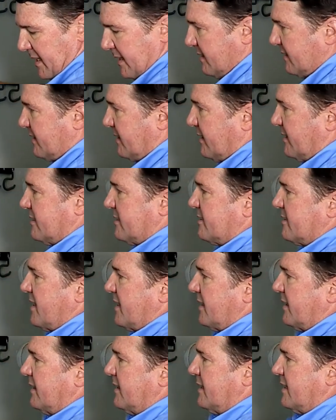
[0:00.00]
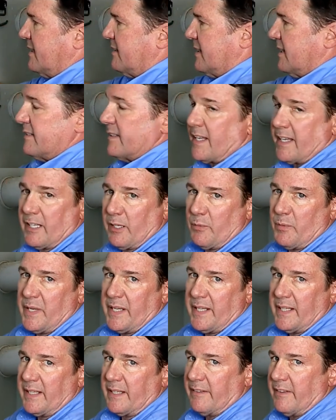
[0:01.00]
into the sink, and then take a
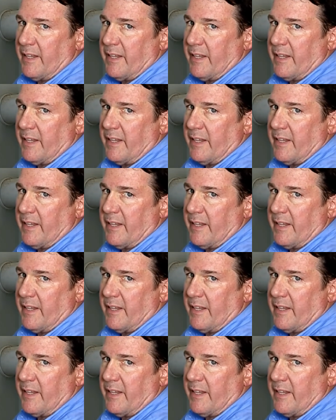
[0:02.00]
reading.